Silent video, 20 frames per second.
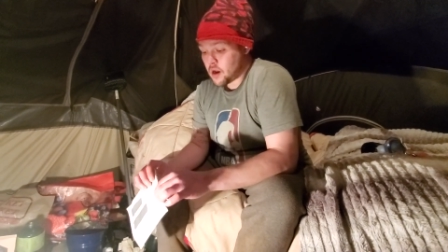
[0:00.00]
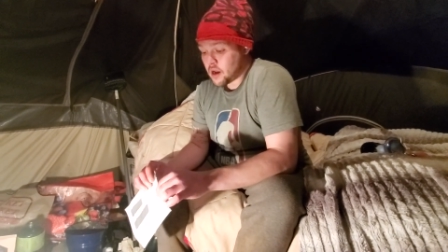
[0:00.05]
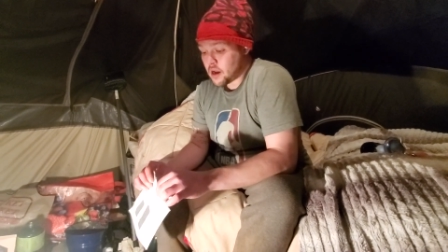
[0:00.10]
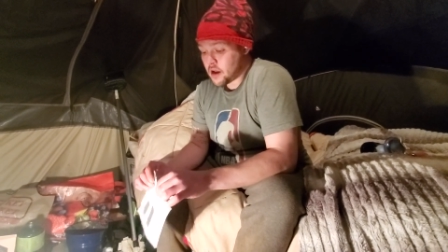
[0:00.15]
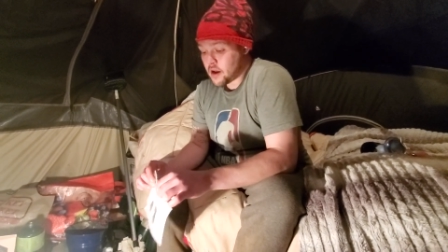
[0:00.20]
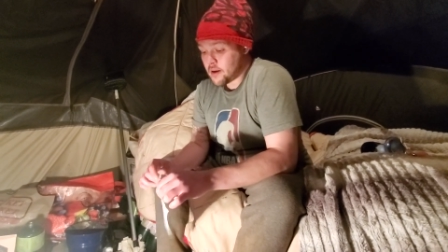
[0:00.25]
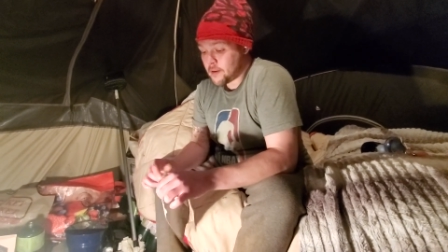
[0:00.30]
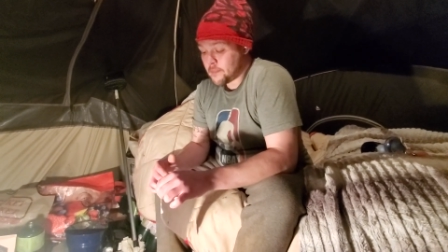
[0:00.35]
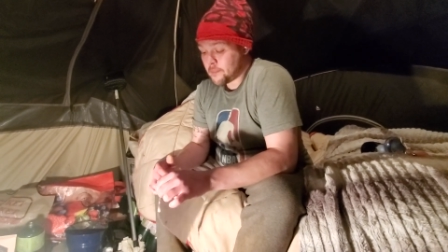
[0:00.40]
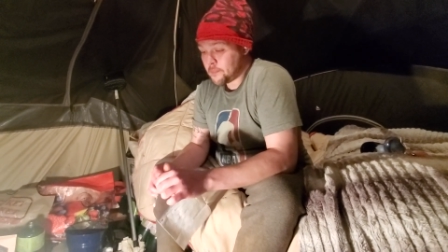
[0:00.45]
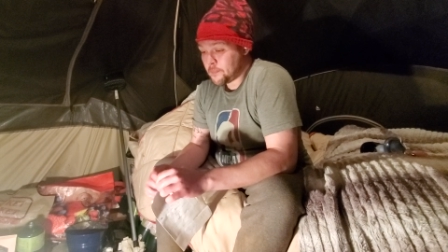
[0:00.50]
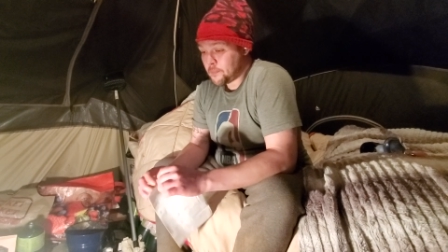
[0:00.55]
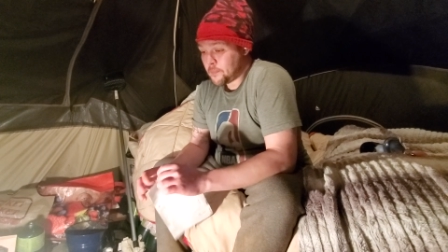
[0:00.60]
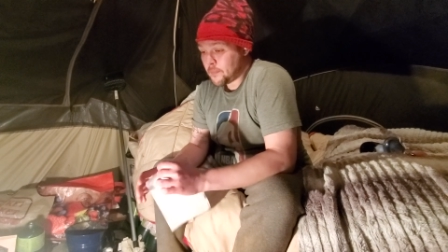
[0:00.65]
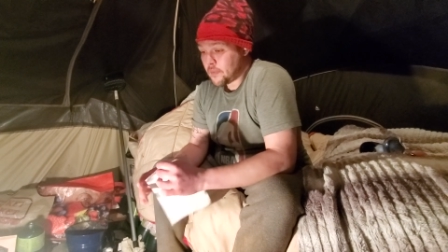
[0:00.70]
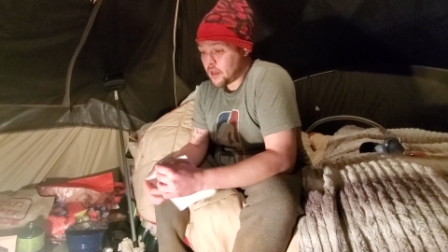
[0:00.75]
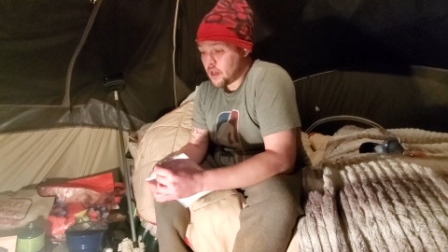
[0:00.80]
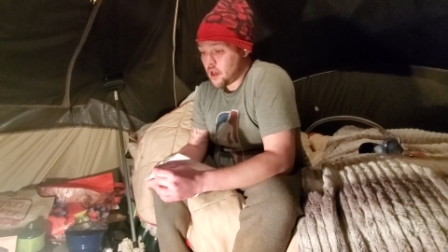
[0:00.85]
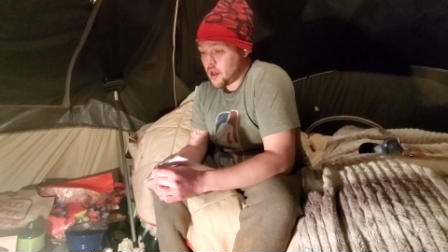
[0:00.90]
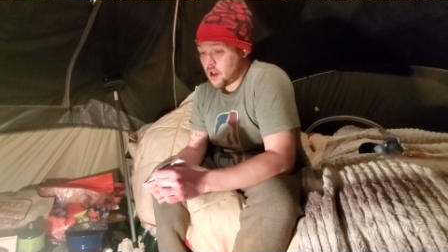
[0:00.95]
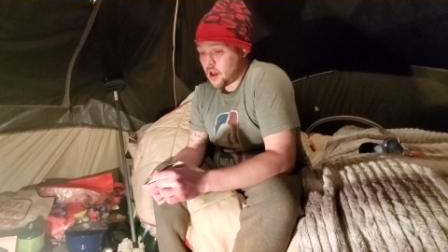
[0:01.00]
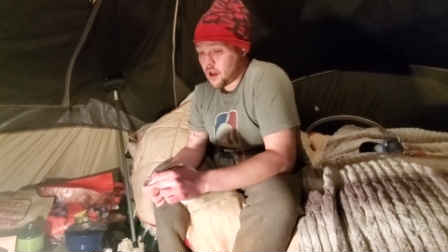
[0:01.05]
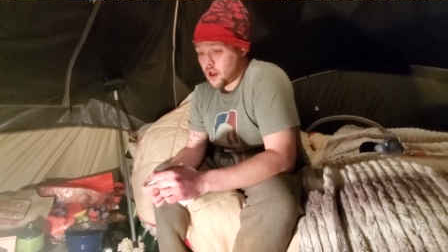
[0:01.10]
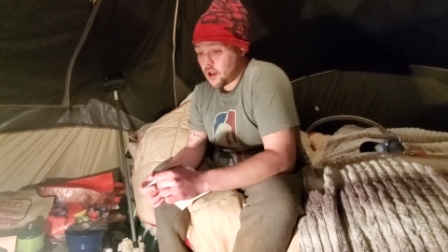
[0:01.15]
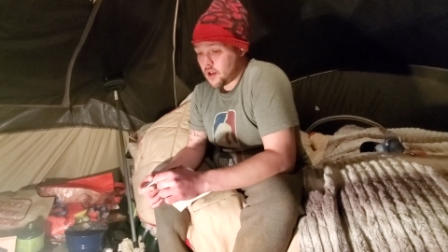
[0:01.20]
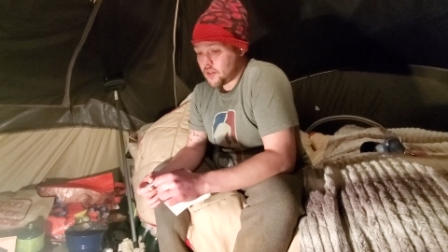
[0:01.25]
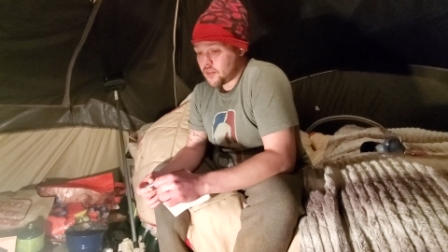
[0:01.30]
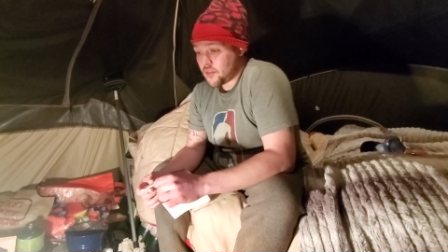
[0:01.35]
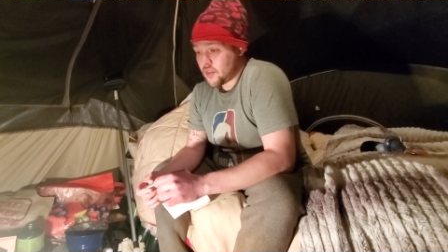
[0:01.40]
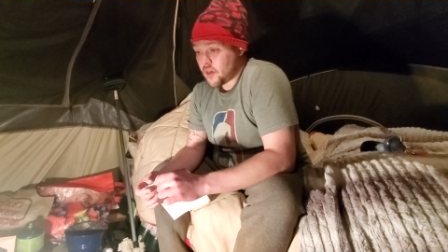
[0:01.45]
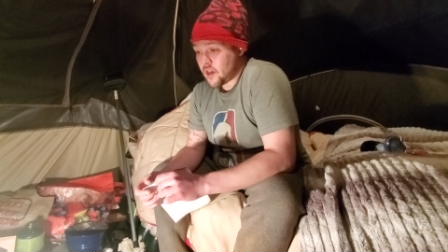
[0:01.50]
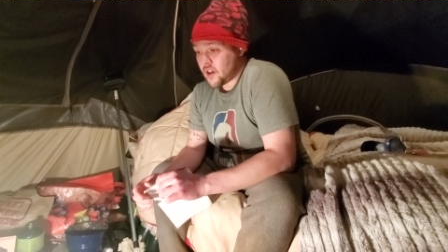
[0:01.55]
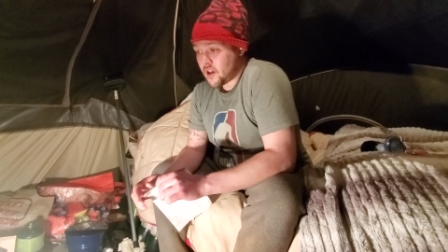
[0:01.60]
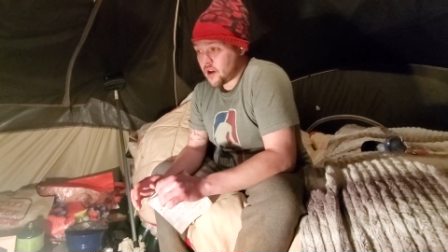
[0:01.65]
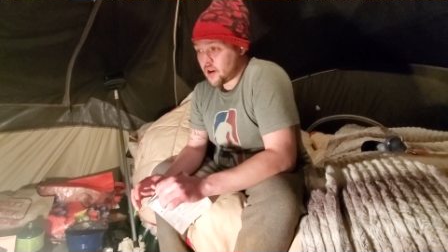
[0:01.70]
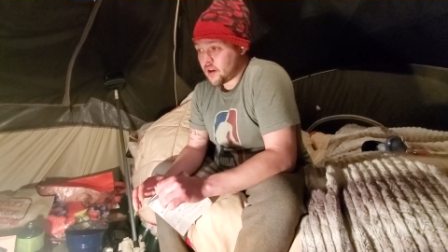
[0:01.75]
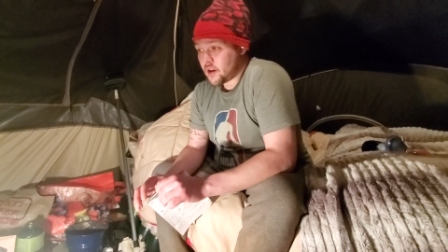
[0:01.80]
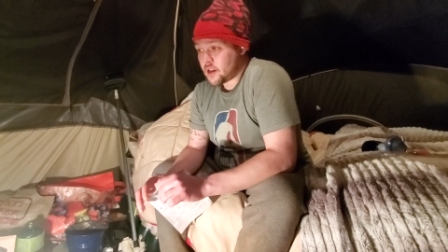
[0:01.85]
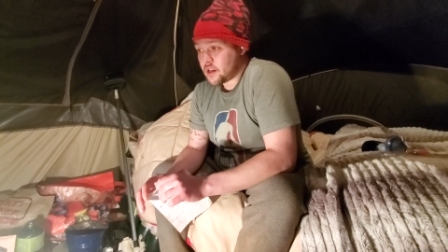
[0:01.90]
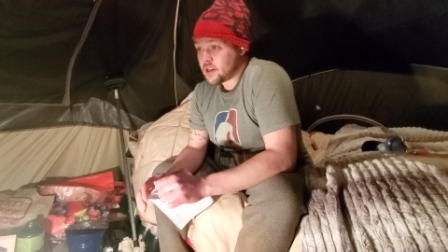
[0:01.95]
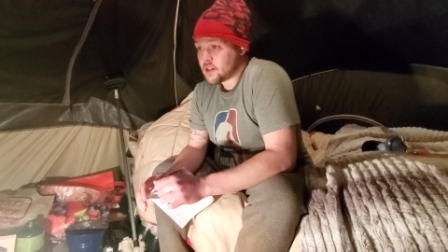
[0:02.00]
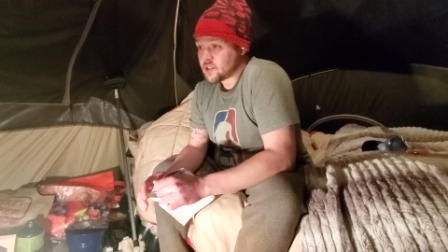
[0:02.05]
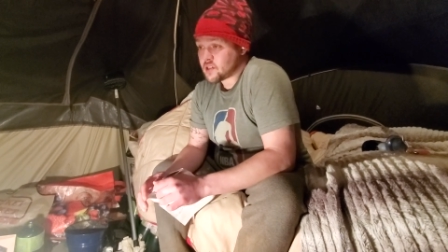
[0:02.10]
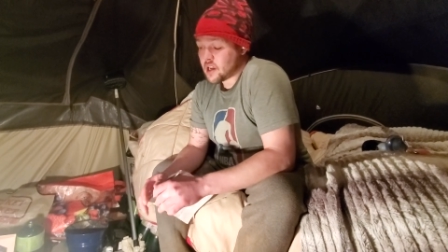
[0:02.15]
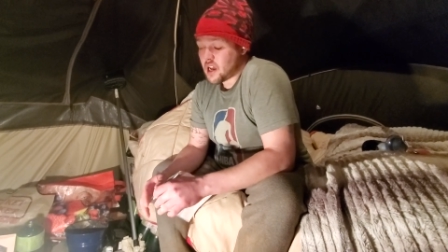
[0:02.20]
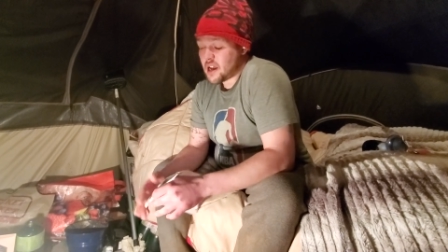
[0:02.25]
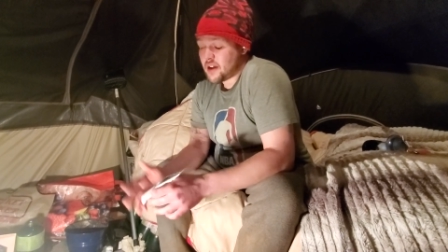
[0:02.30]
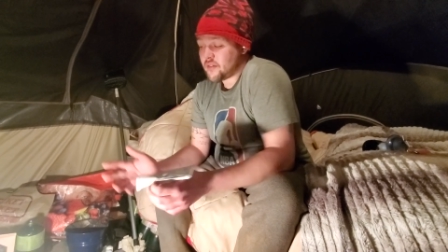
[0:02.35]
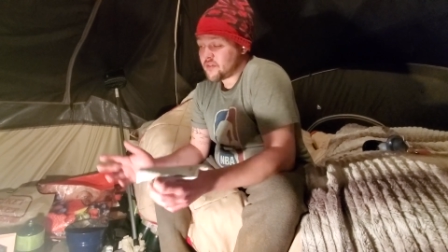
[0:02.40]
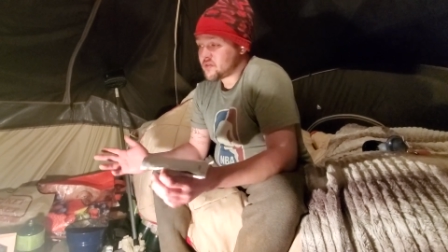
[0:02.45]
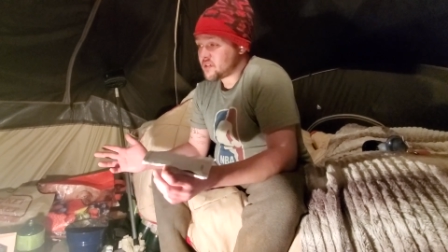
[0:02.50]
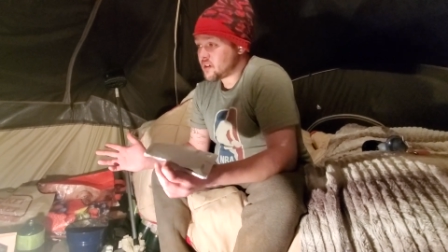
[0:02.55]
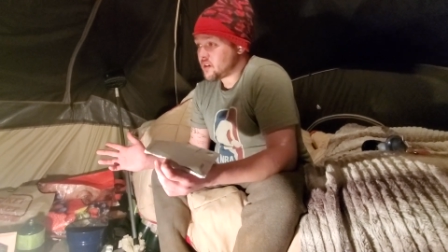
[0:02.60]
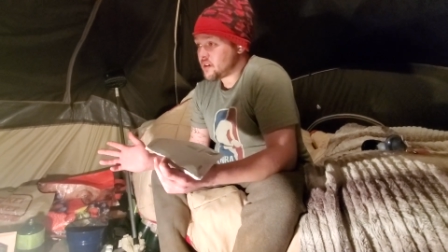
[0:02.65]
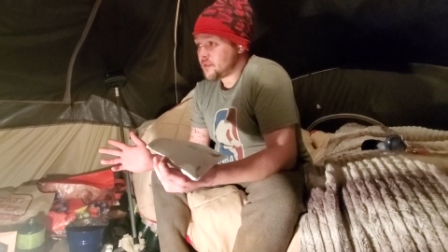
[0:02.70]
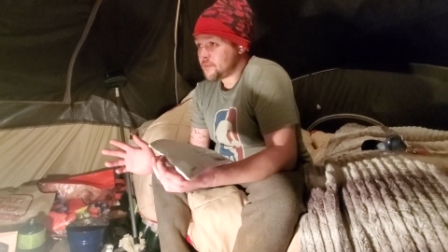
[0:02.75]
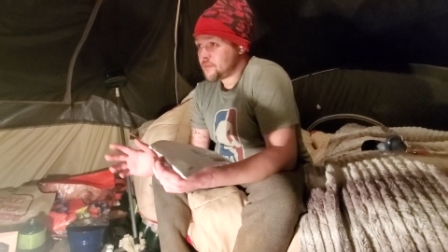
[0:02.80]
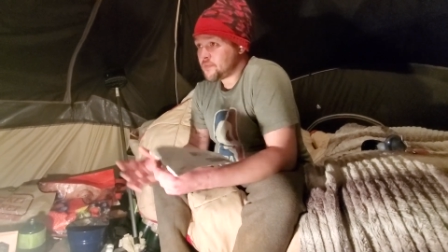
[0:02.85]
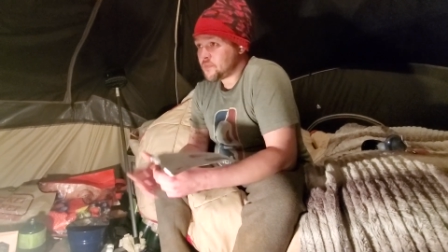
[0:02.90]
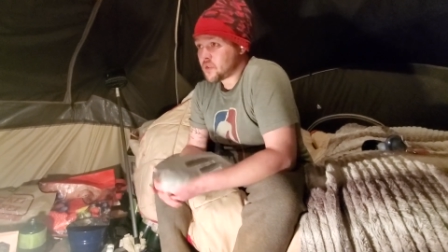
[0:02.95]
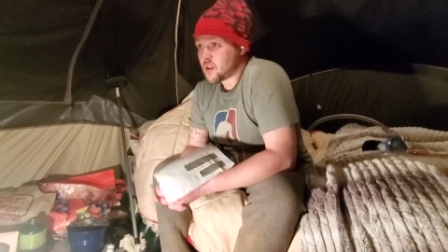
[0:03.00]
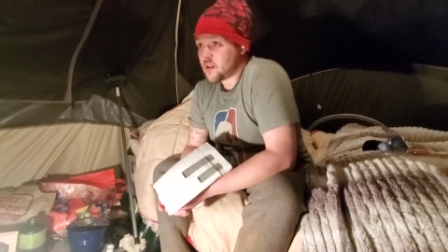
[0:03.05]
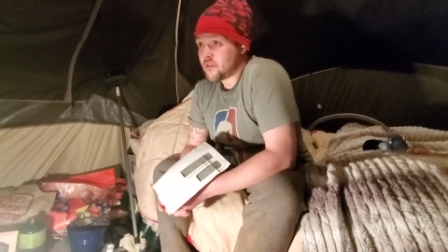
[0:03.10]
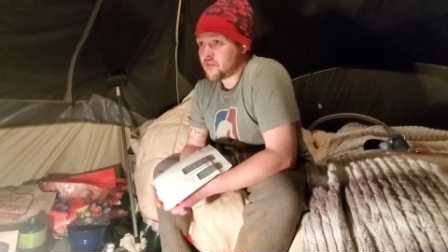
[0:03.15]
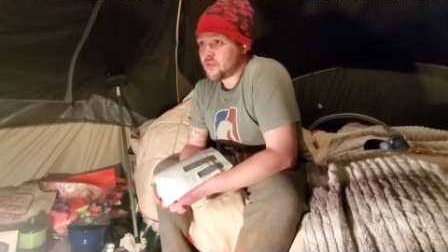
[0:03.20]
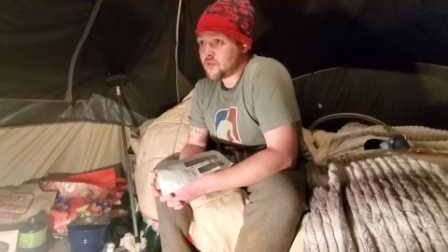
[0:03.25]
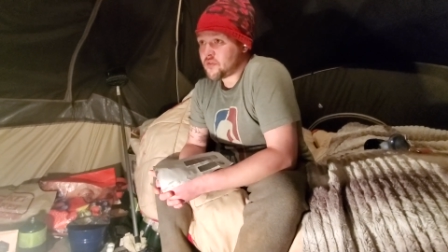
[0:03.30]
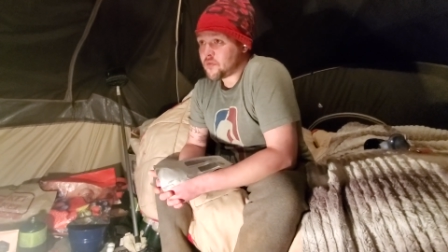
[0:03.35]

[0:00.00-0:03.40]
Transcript: Um, there is, I have a, a